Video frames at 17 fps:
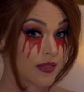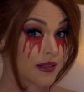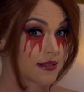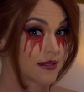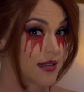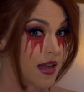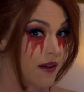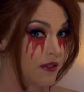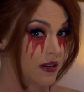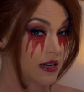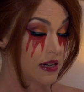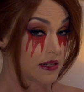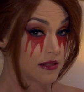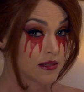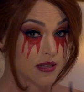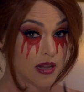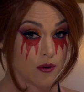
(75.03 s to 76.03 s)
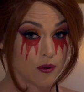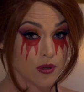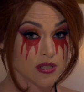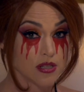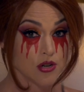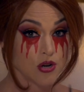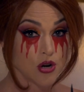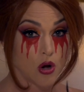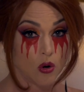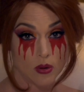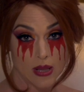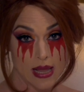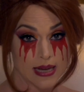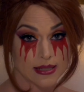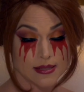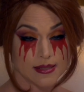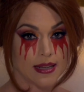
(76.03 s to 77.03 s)
in the 70s, there was no
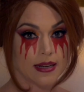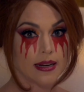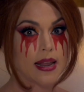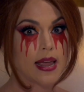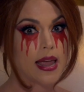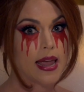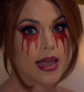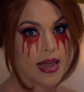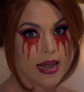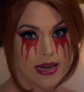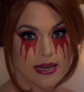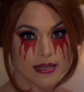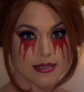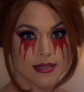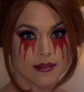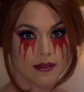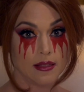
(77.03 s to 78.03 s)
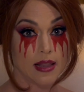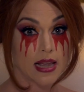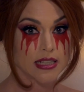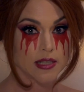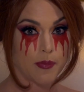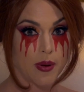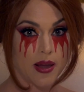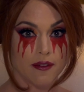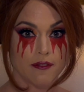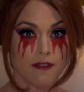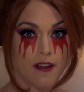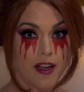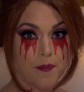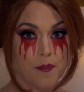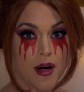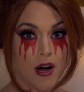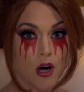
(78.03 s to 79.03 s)
less than 8 lesbian
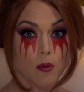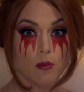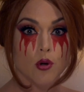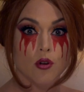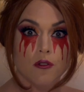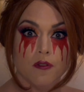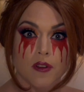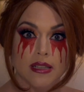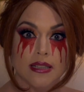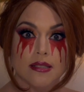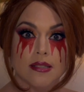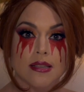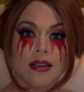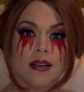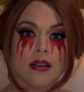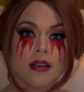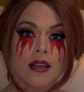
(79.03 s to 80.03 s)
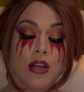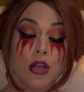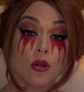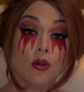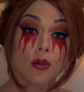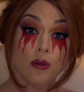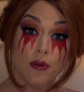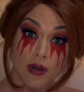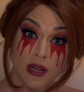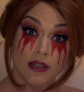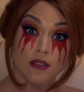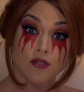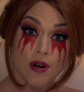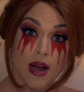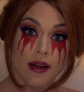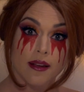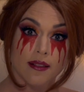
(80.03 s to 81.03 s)
vampire movies,
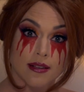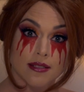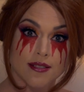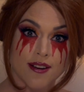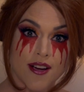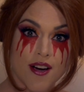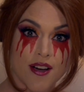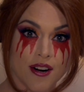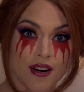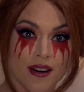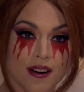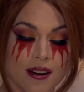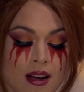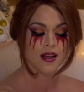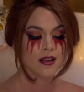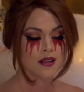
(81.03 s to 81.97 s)
including Dracula's Daughter.